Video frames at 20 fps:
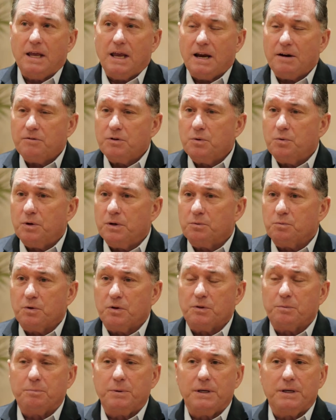Everyone,
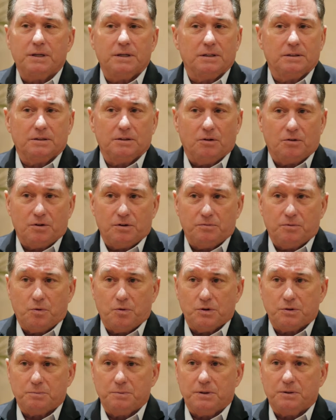whether it be in law
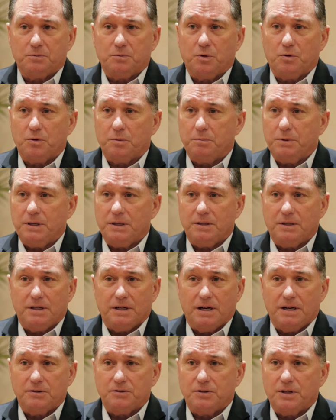enforcement, whether it be in the
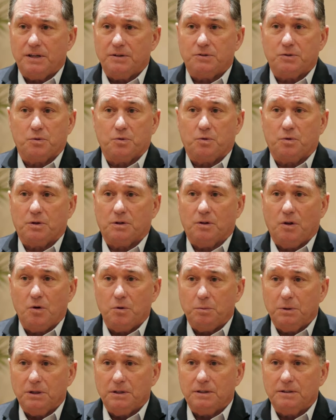United States or
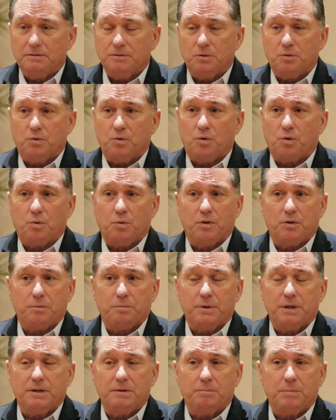globally, or whether
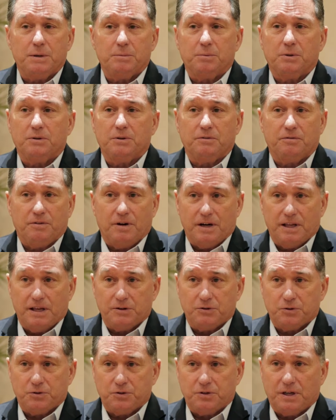it be people in the
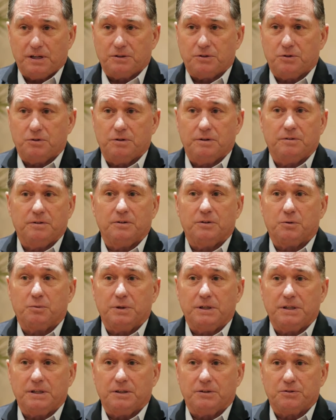financial sector or even in the
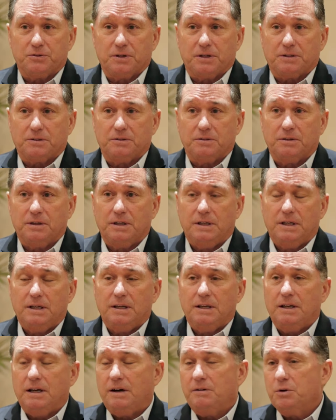retail sector,
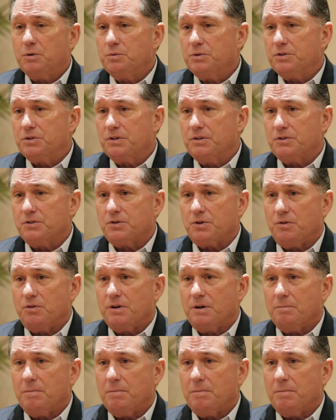Everyone's concerned